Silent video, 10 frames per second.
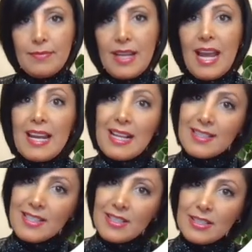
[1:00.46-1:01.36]
An
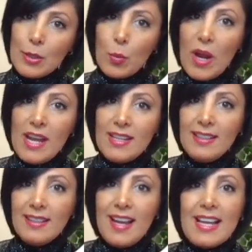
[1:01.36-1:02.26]
alternative way
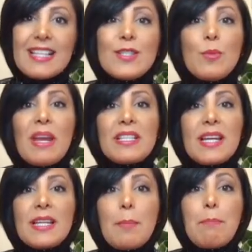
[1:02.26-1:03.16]
is to
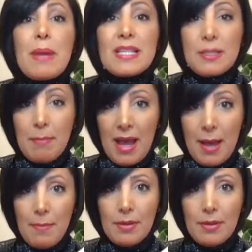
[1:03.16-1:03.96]
maintain a bitmap